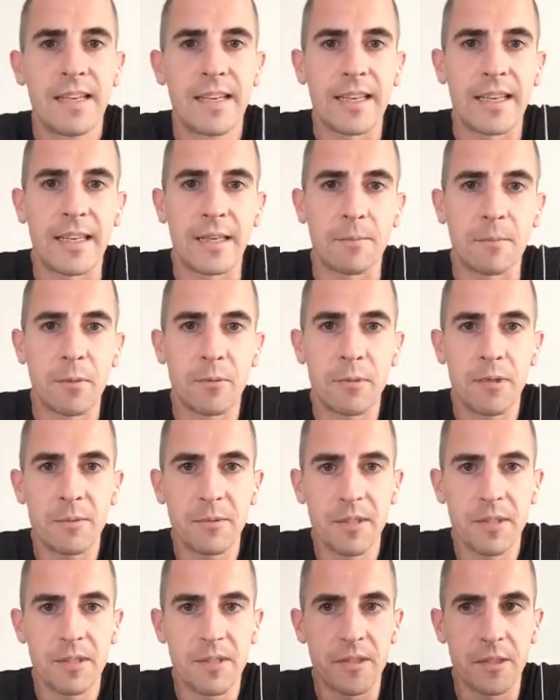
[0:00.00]
But what I'm
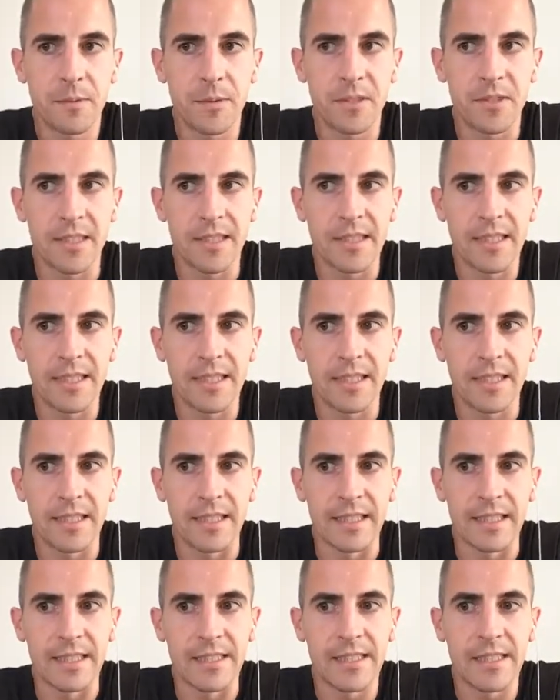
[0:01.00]
going to talk about today
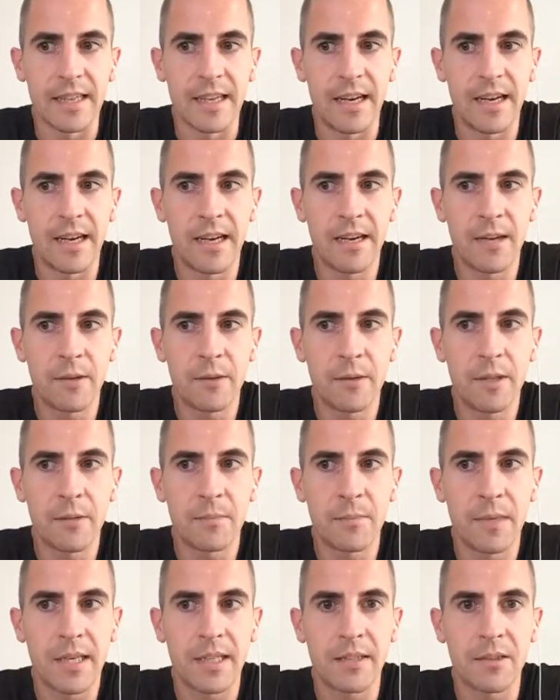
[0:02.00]
is how you
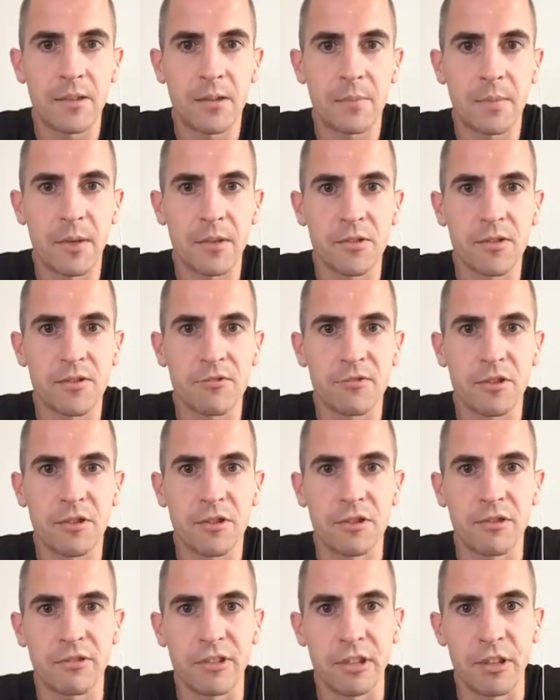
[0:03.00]
might go about
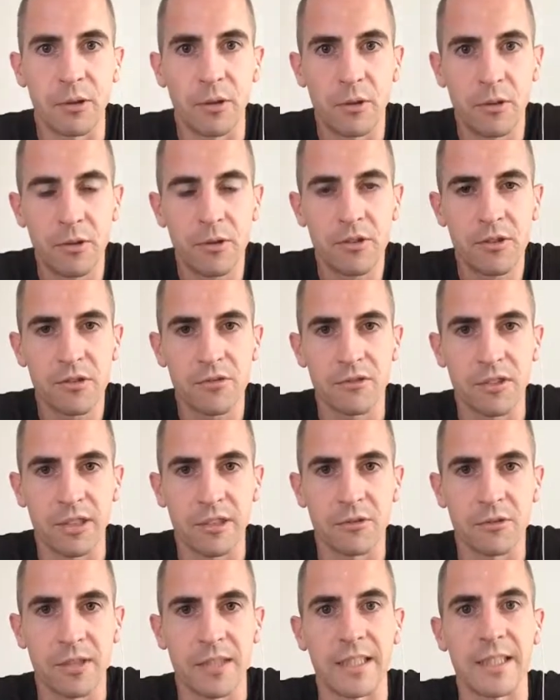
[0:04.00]
structuring your own strength
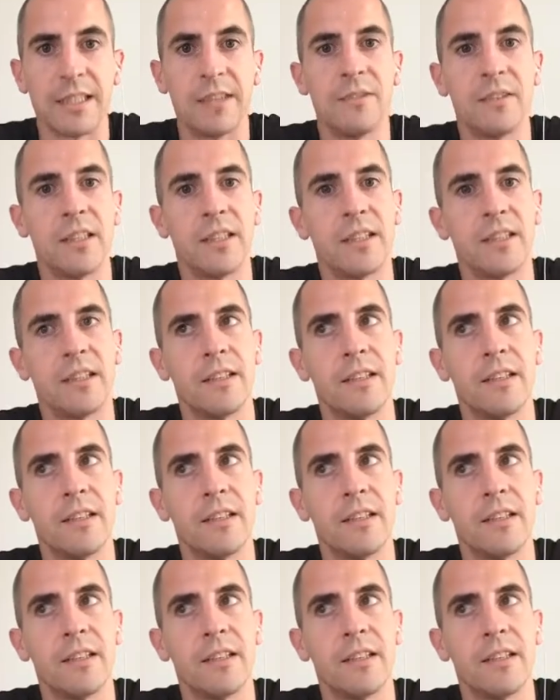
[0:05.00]
training if you're